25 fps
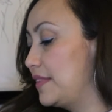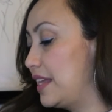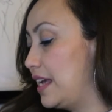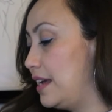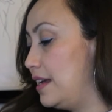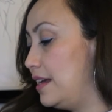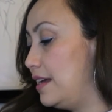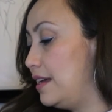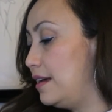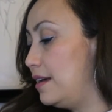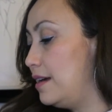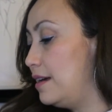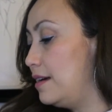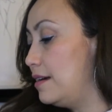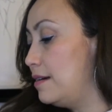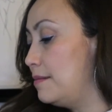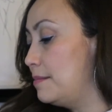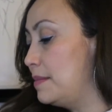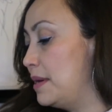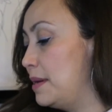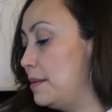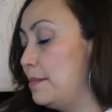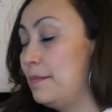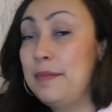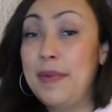
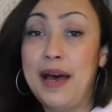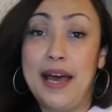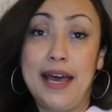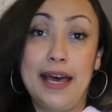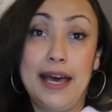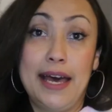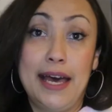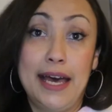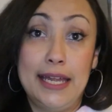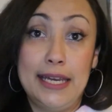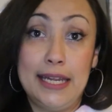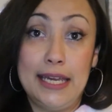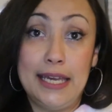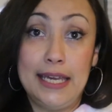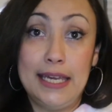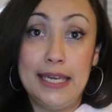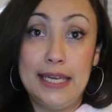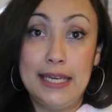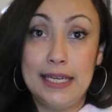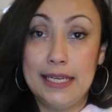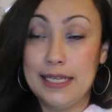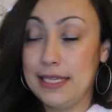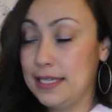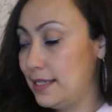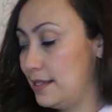my
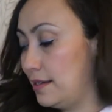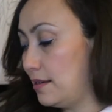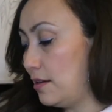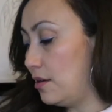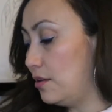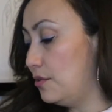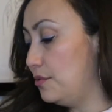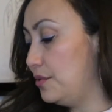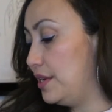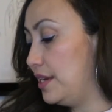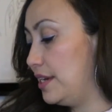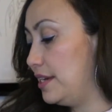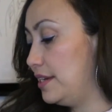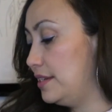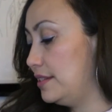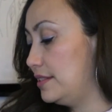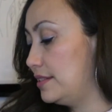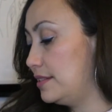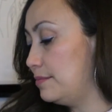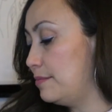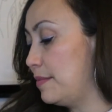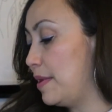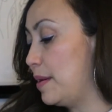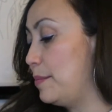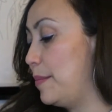honey,
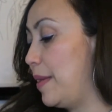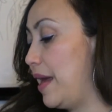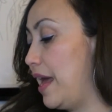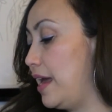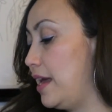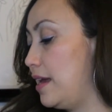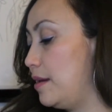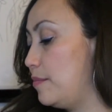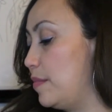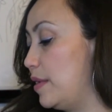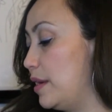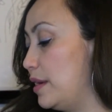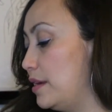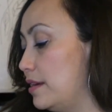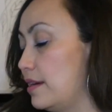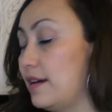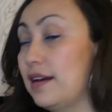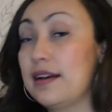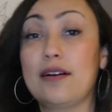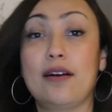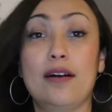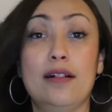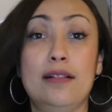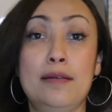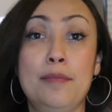always, my babe,
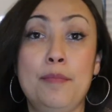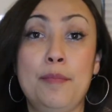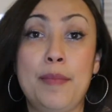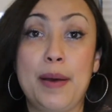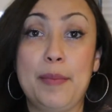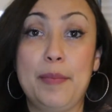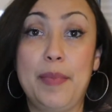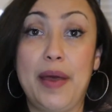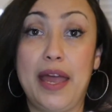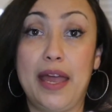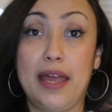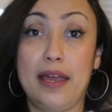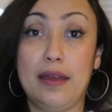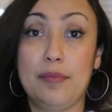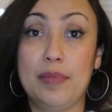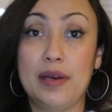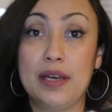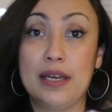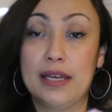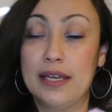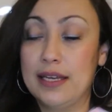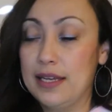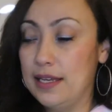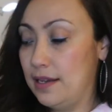I call him my babe,